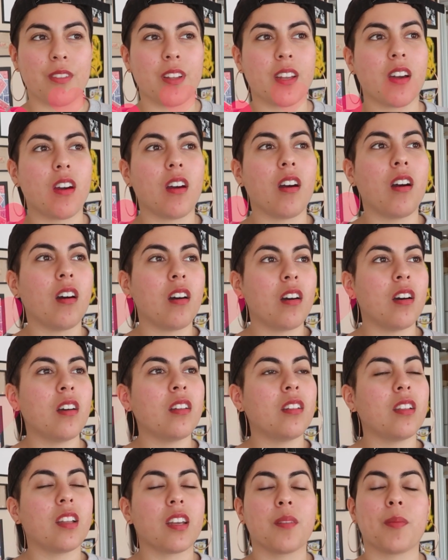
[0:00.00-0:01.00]
like
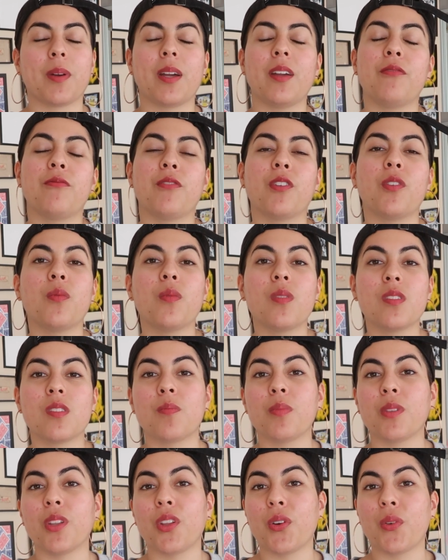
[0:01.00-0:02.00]
all like my phone was
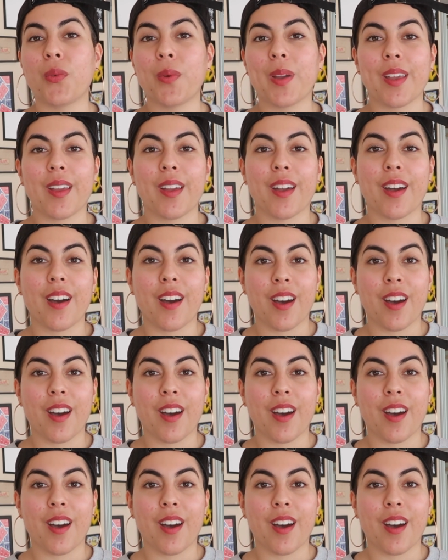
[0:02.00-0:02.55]
blowing